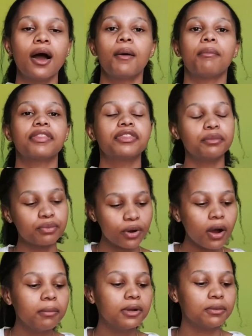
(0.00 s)
But the
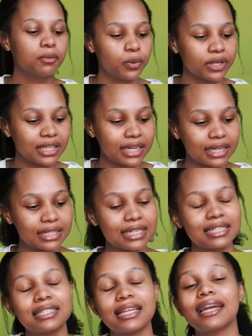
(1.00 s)
problem with it
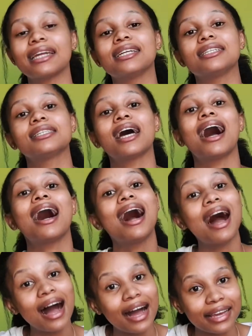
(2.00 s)
is that it's
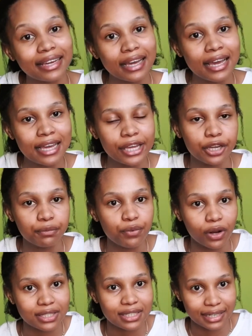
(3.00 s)
high in
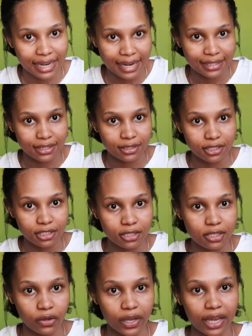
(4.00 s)
prostaglandins,
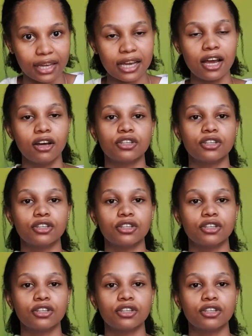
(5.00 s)
okay?